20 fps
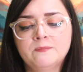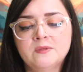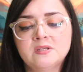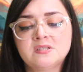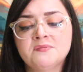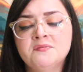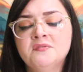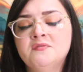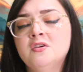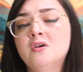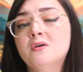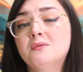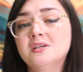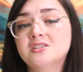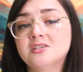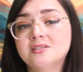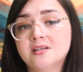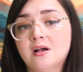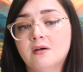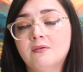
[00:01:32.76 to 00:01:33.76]
Some of you, a
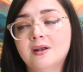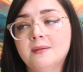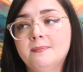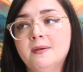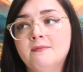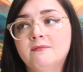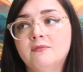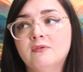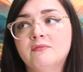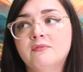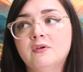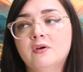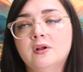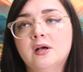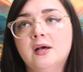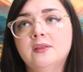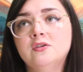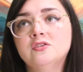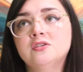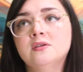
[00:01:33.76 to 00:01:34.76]
wish has already been fulfilled.
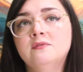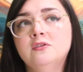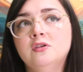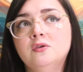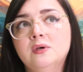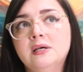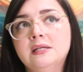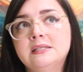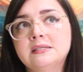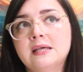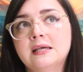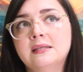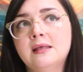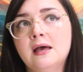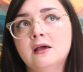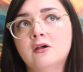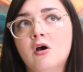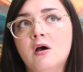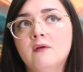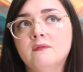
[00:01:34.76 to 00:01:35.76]
Others of you, it's like
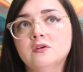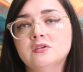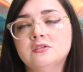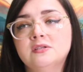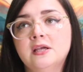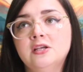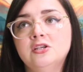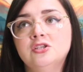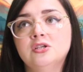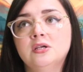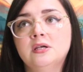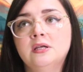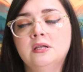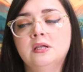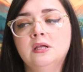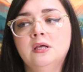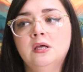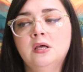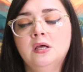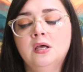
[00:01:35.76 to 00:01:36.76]
that
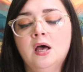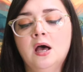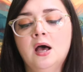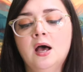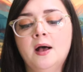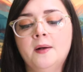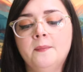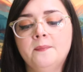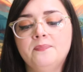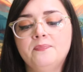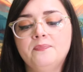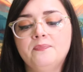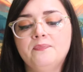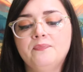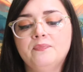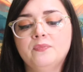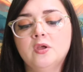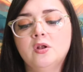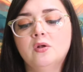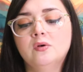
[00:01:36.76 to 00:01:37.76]
conversation,
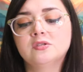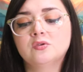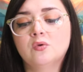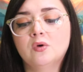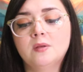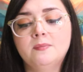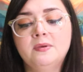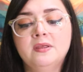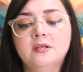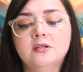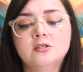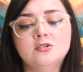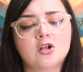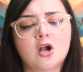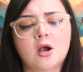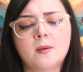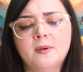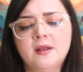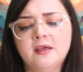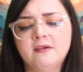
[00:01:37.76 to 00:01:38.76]
um, you know, is going to be the
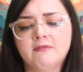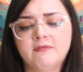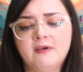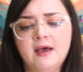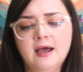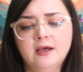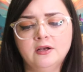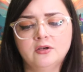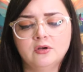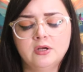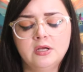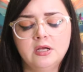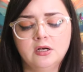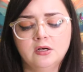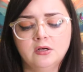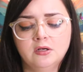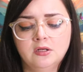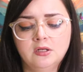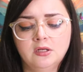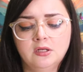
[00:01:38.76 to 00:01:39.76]
determining factor
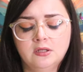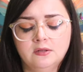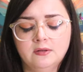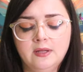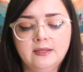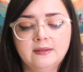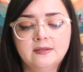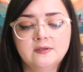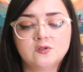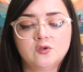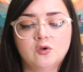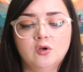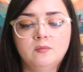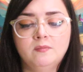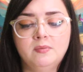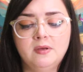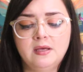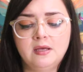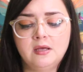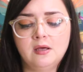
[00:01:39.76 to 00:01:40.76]
here like this
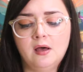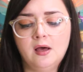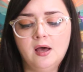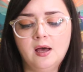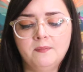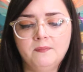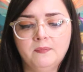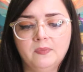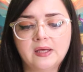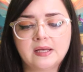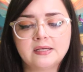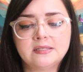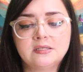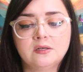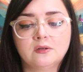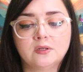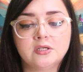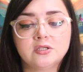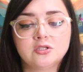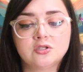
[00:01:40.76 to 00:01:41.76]
could be um, like a
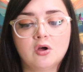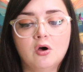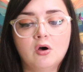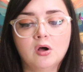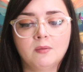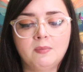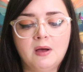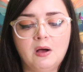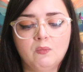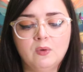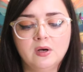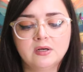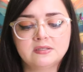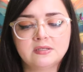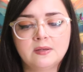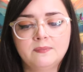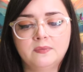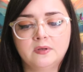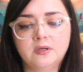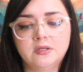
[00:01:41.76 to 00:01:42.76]
serious talk about where
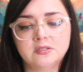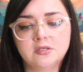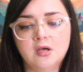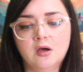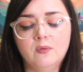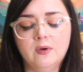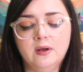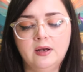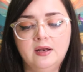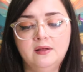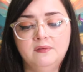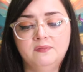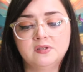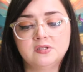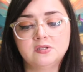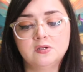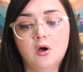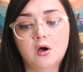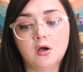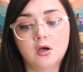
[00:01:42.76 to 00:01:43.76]
something is going and if
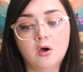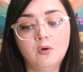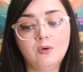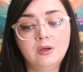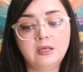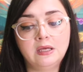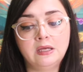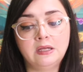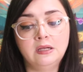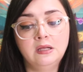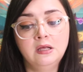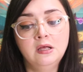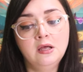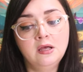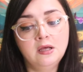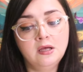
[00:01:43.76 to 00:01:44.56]
it's not going in